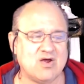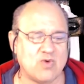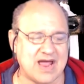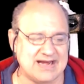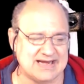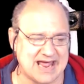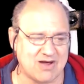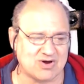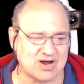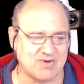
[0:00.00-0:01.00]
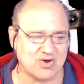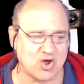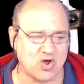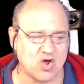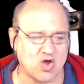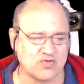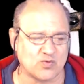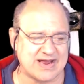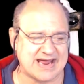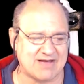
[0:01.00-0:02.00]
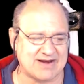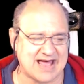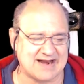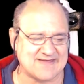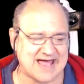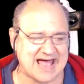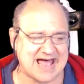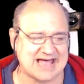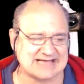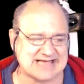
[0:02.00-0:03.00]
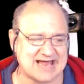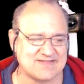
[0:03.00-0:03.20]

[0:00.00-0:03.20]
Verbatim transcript: Right now, come on, all the way out, out of the eyes, out